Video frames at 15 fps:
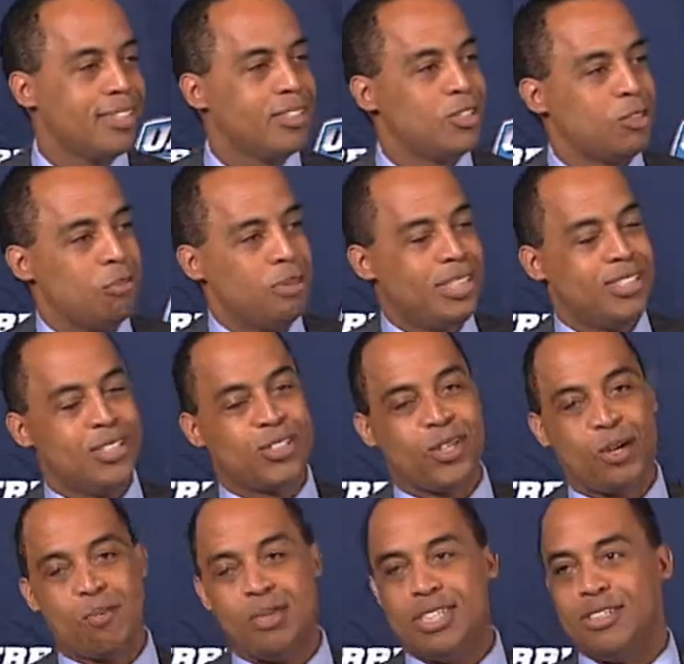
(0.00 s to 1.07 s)
to be
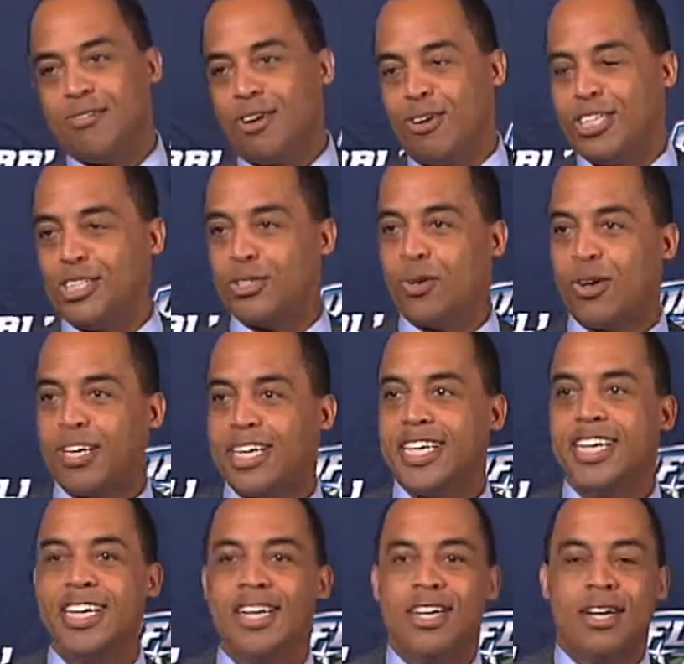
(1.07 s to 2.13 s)
determined very shortly
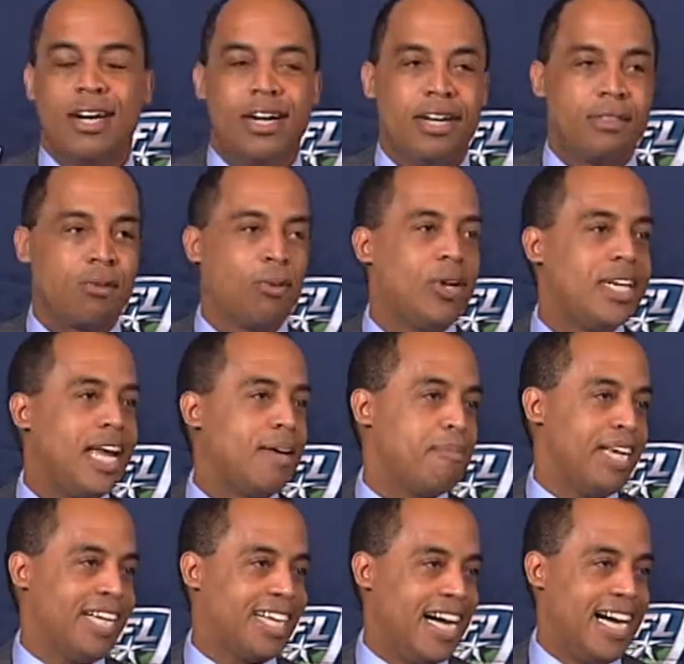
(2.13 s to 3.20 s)
through a
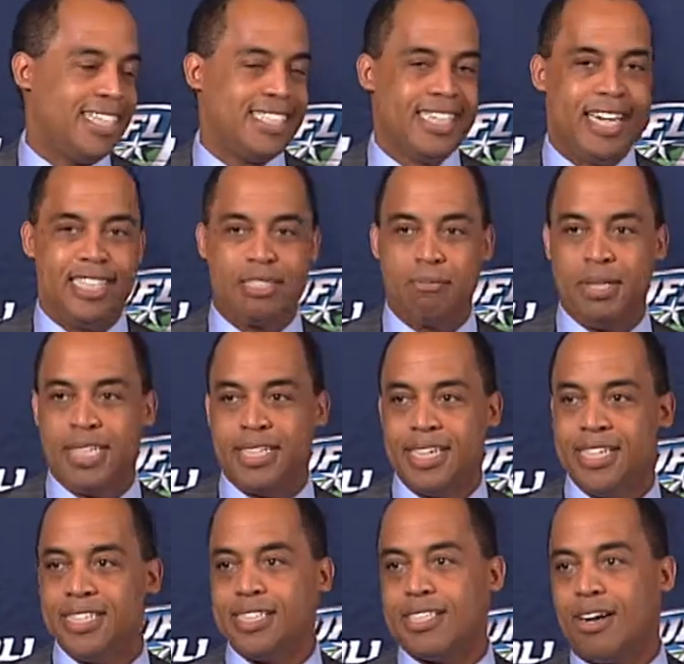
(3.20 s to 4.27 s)
naming contest,
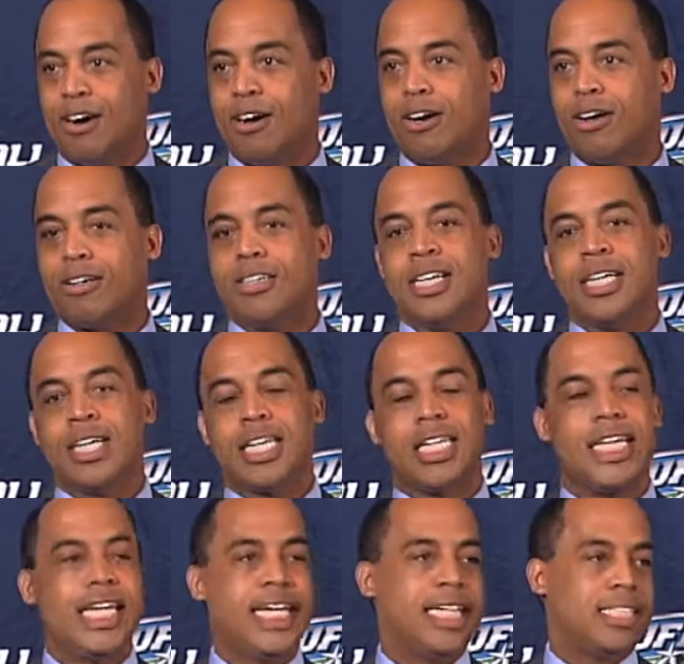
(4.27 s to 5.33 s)
because our
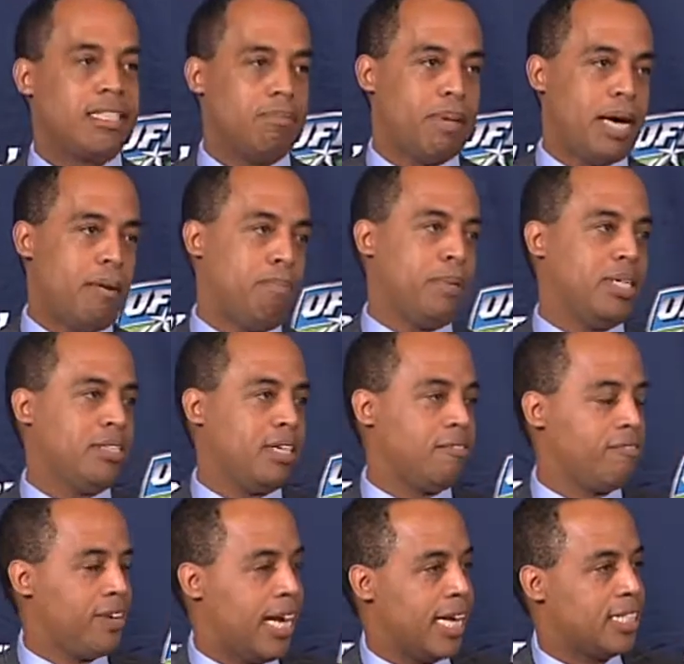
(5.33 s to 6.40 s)
league is about building
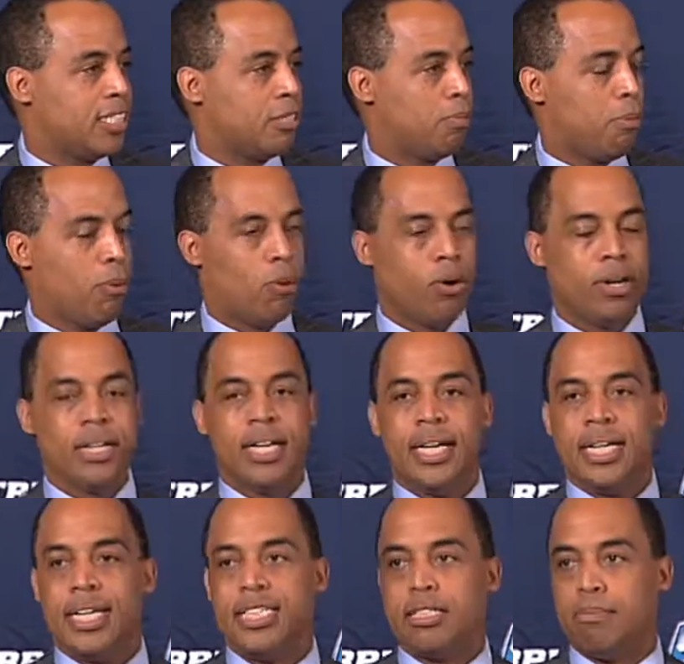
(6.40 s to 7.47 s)
fan support.
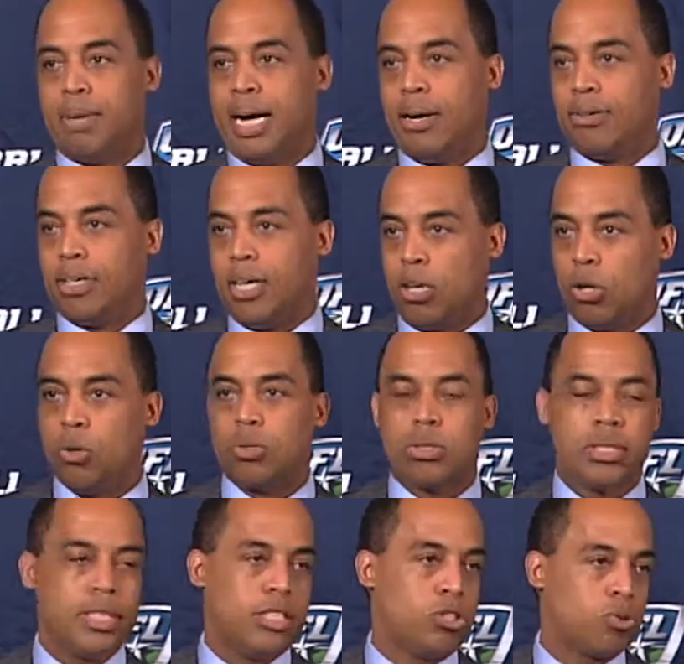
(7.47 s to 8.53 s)
It's about a
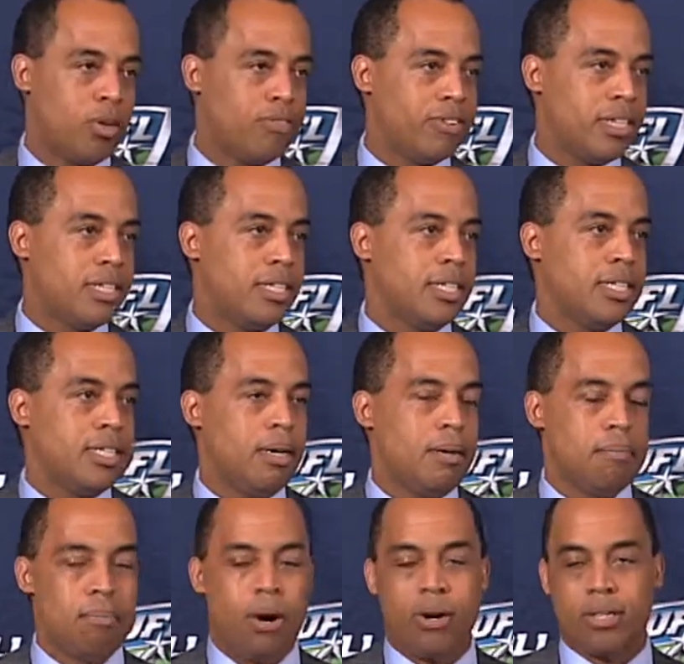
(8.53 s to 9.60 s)
locally driven,
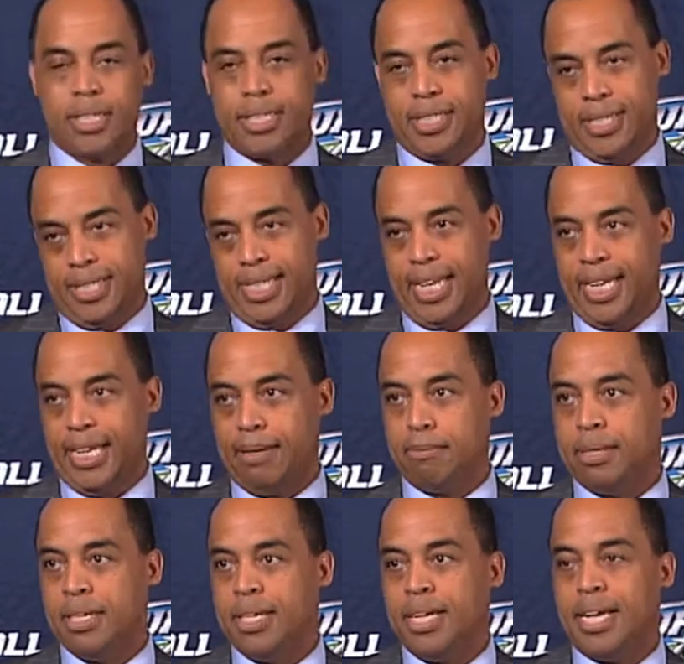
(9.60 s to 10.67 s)
marketed team,
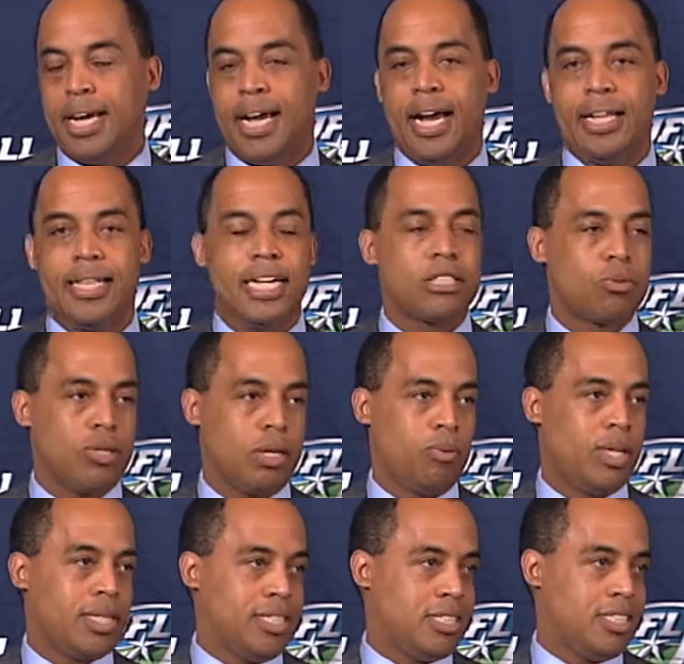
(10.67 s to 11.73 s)
and that's really
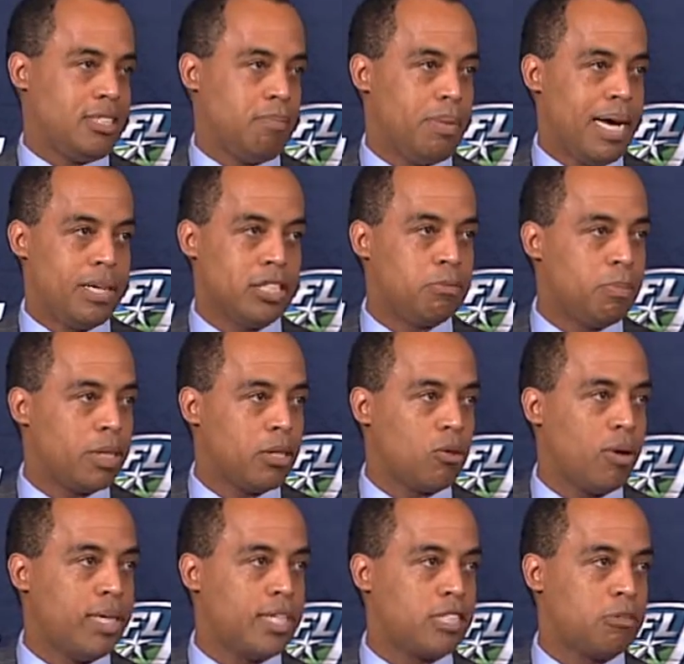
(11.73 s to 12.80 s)
what this is about. It's been a
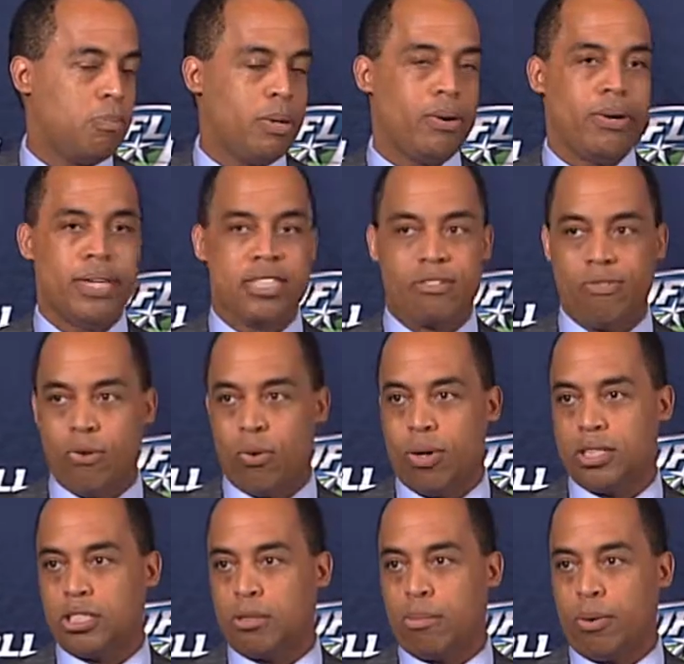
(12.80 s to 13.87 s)
great experience for
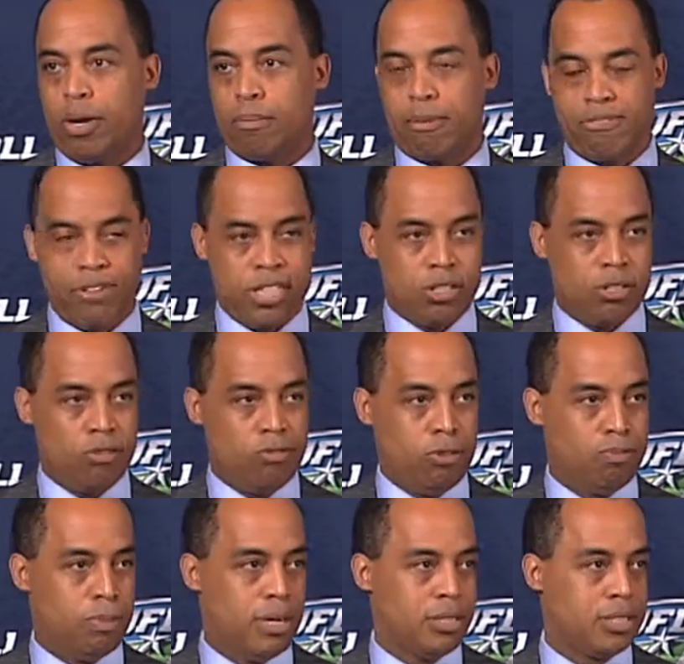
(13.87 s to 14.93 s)
us to bring professional
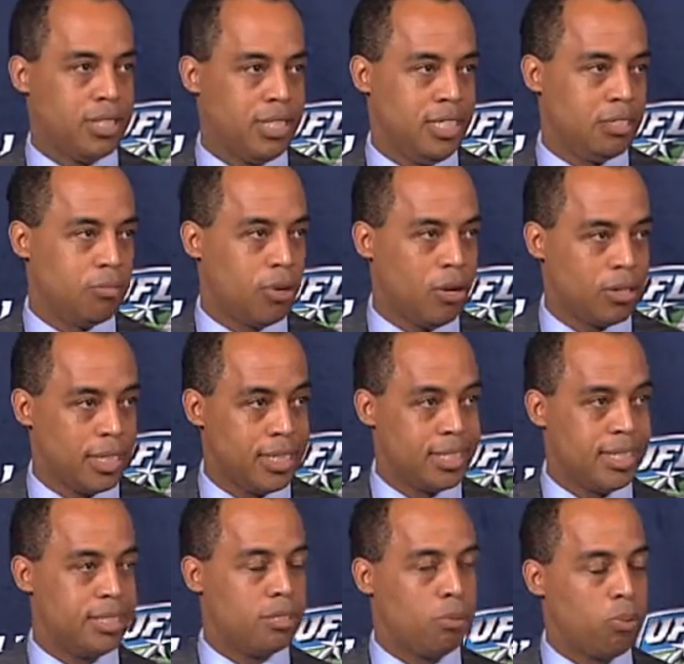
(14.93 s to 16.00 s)
football to these markets
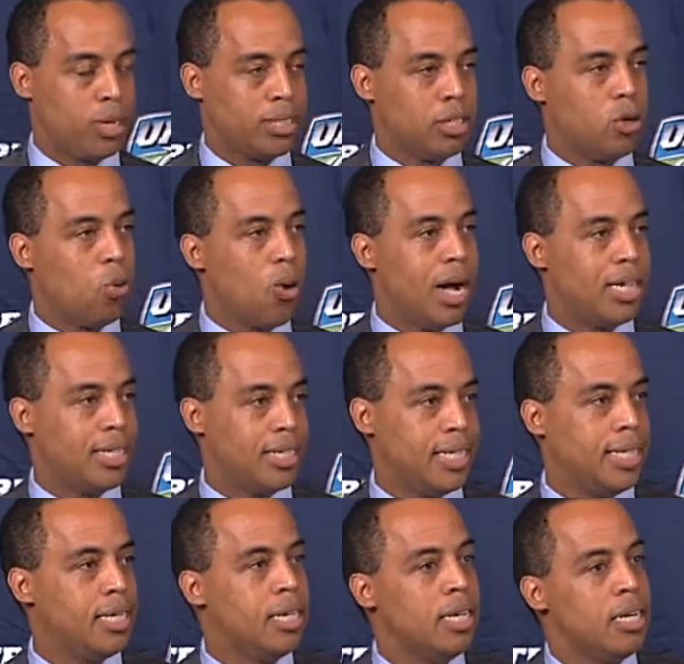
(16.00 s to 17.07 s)
and to bring the
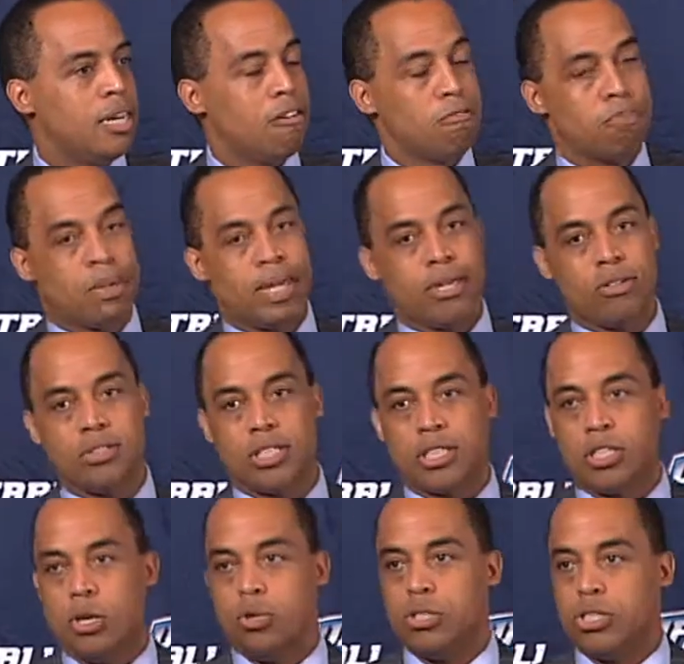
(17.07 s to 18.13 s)
quality of players and
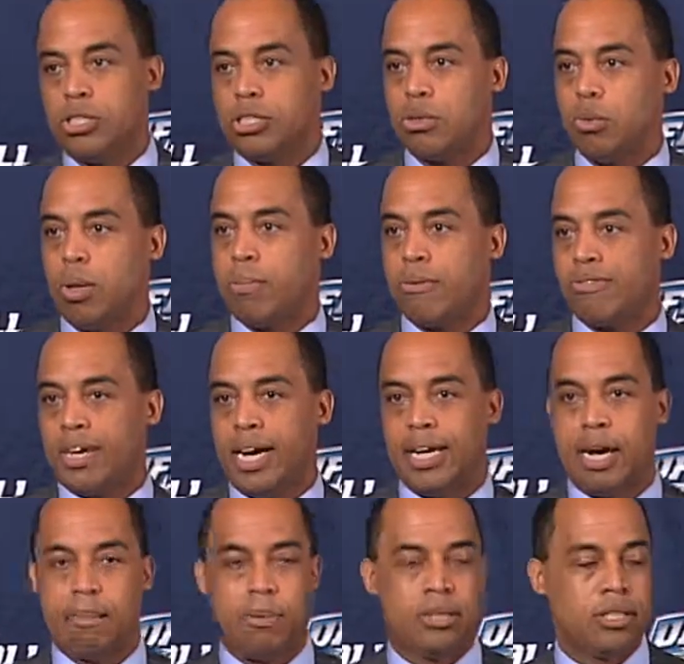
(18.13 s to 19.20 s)
coaches who we provide
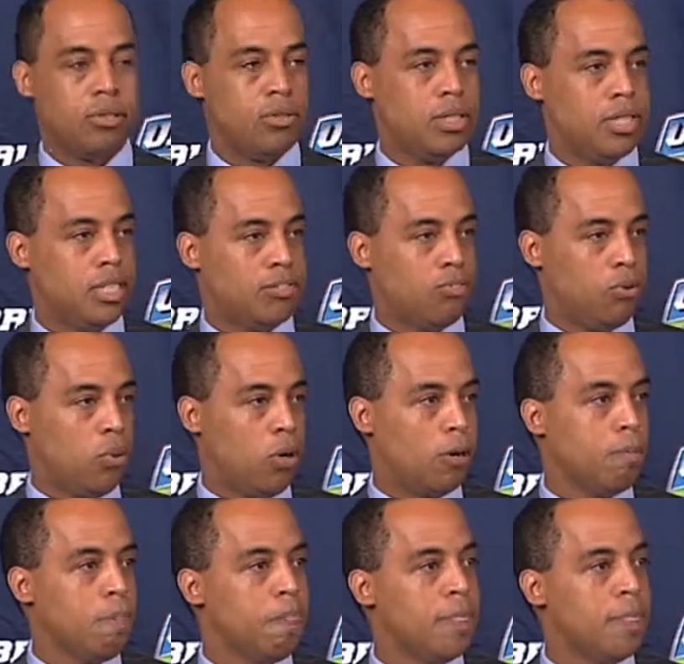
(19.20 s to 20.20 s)
opportunities for.